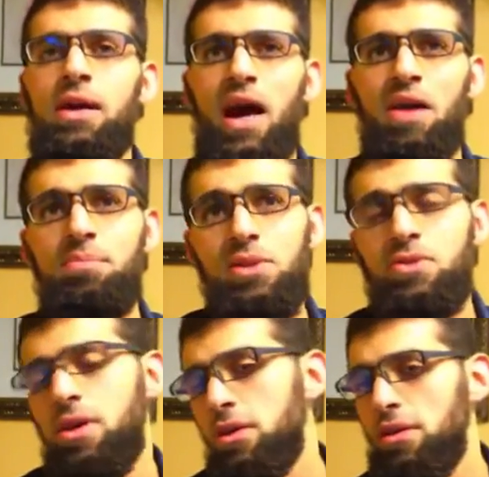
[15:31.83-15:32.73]
I've been
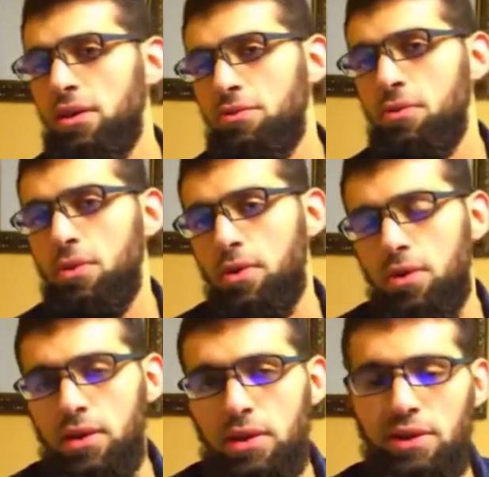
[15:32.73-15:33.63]
struggling for
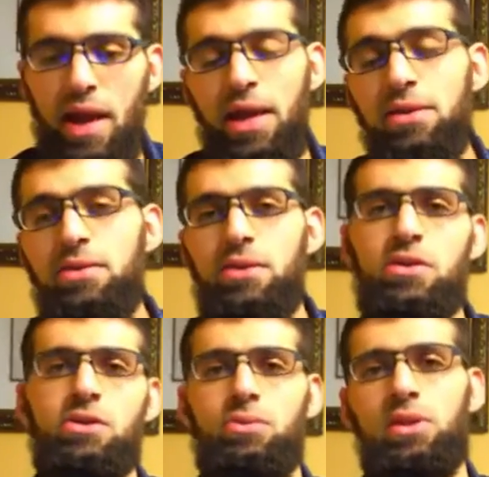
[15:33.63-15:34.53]
10
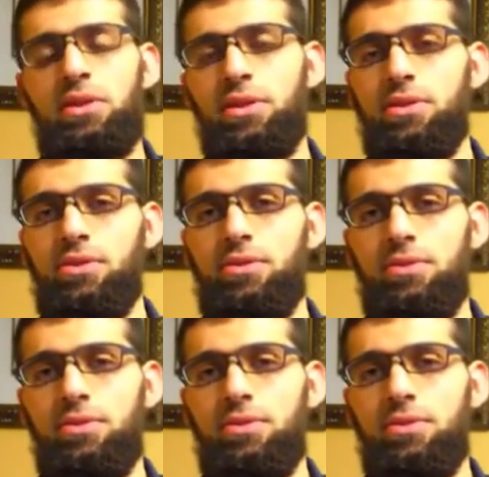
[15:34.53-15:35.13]
years with this.